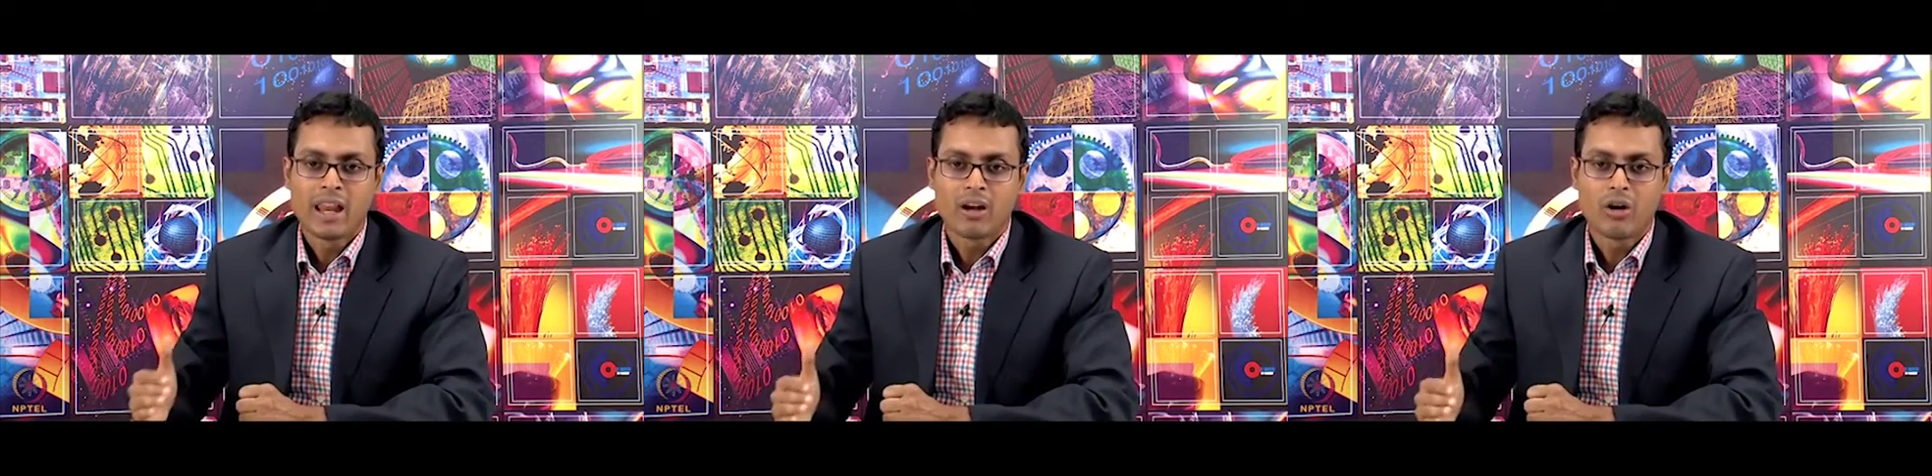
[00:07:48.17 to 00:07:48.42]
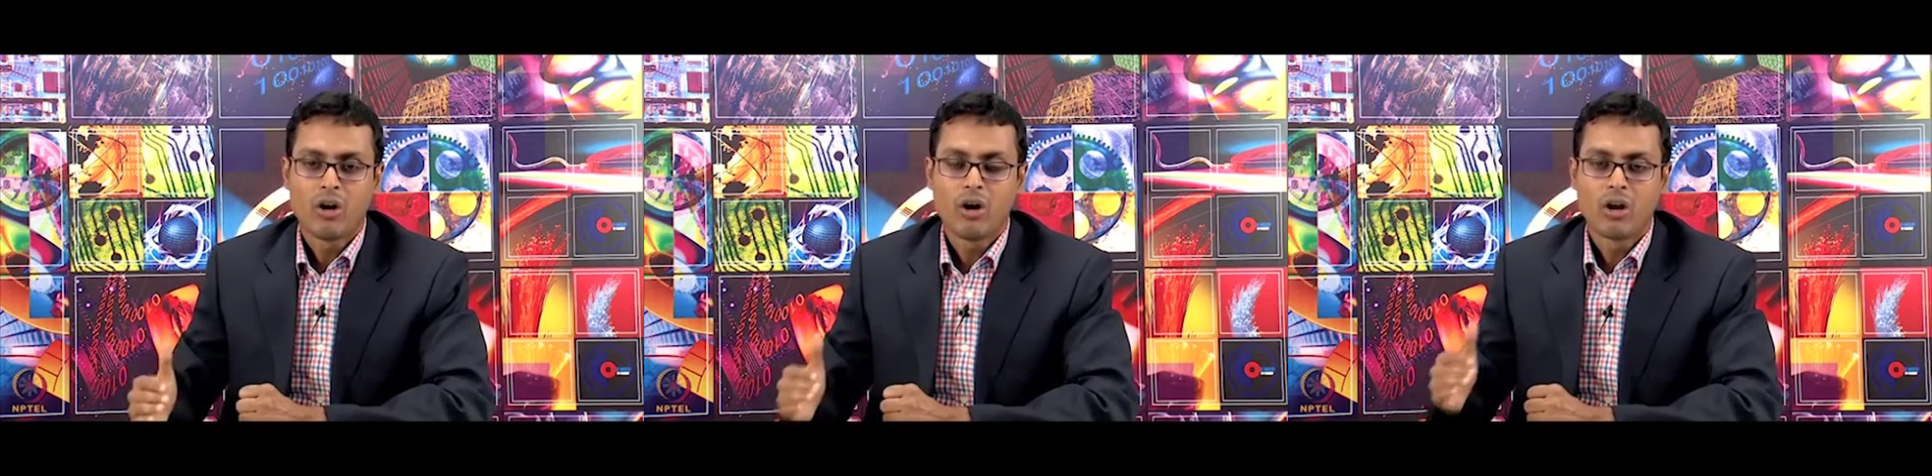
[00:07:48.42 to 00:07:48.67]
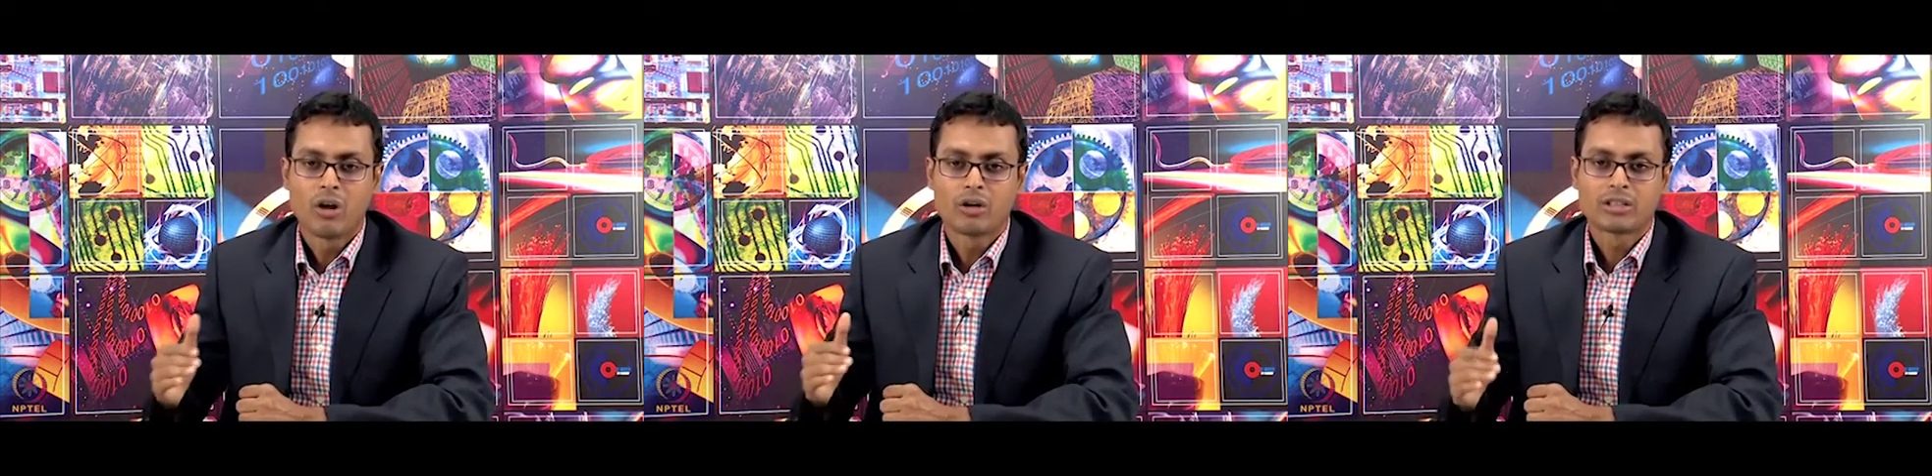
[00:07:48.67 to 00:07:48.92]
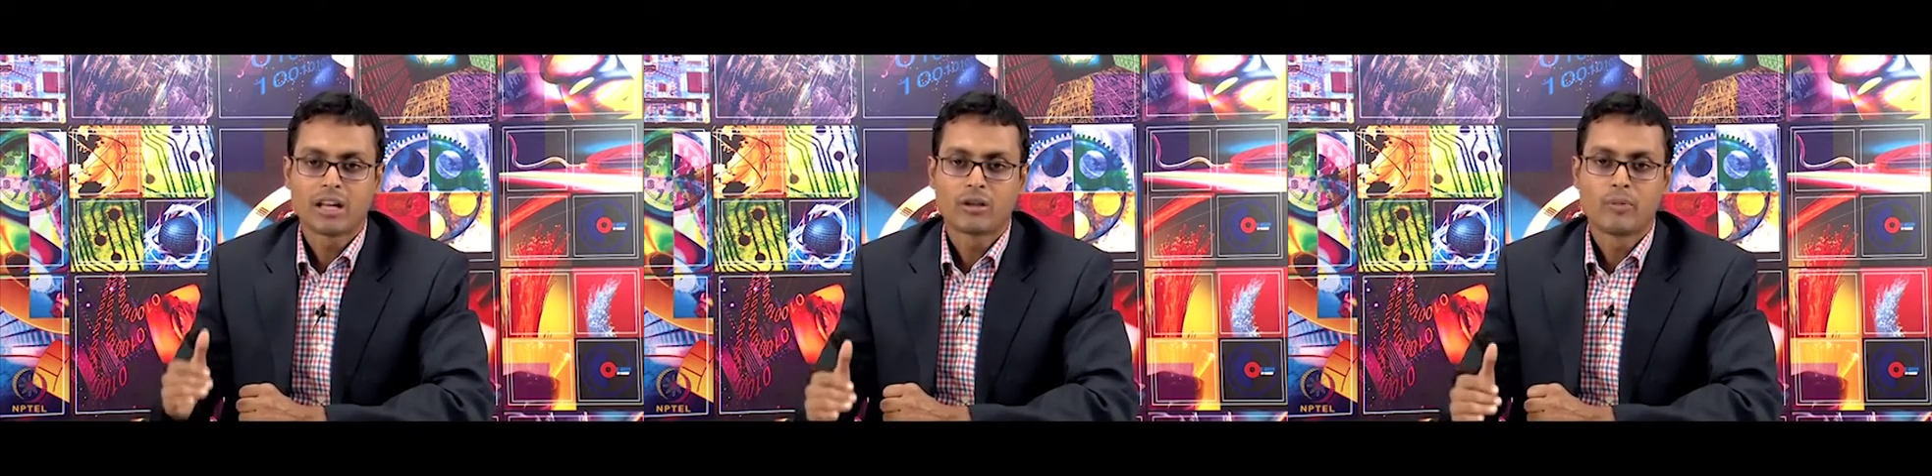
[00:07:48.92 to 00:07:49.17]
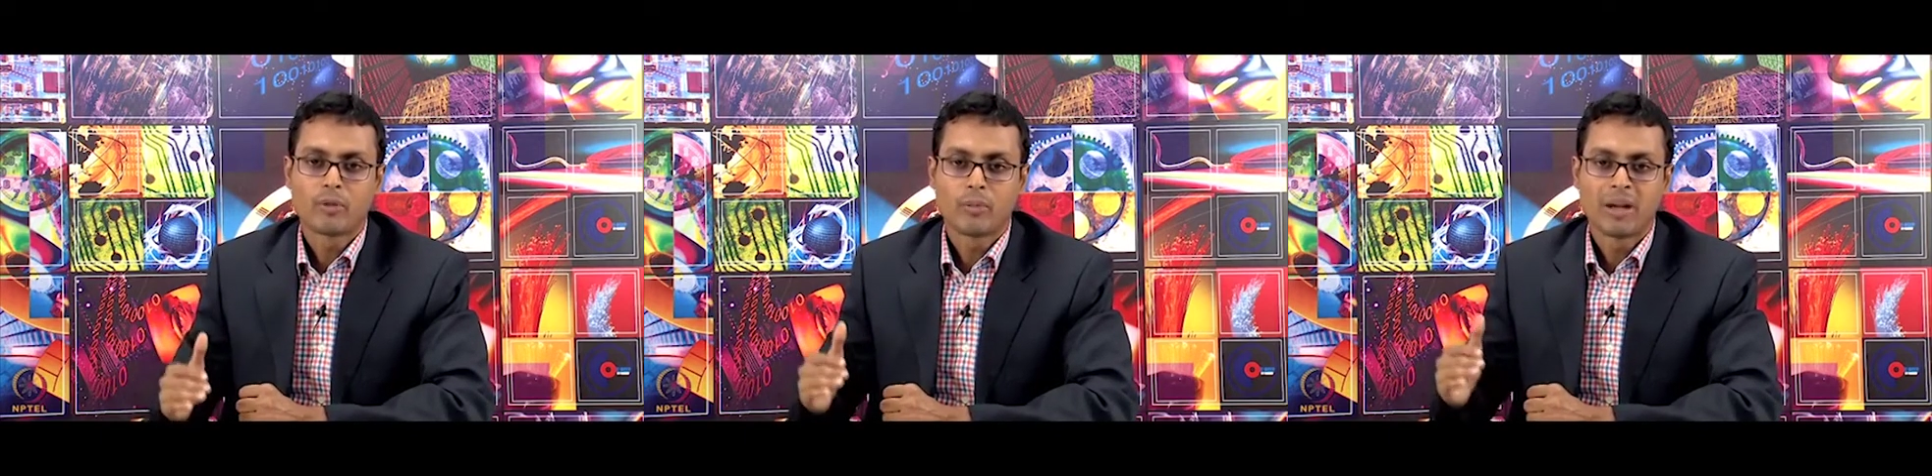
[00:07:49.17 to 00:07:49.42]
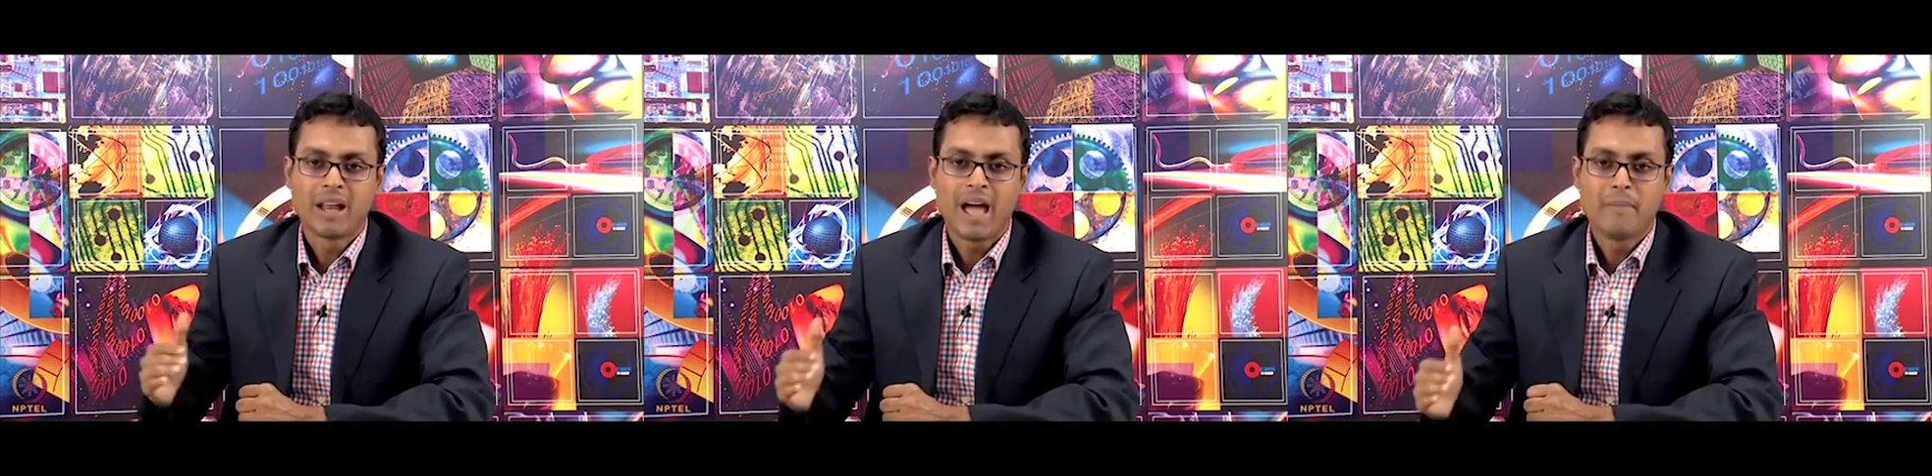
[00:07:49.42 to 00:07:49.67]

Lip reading: alcohol or cyclopropane